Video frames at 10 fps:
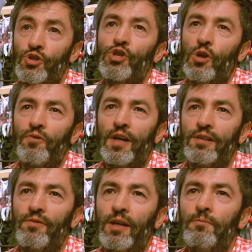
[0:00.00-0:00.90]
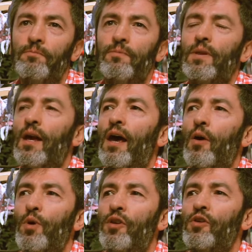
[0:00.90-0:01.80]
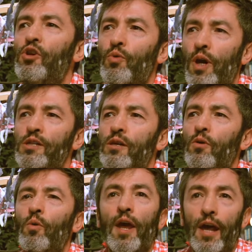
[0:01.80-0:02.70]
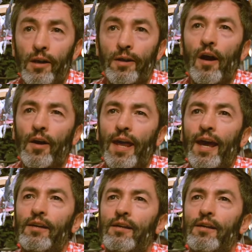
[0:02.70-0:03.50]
show, effectively, with a curator called Helen Karnak.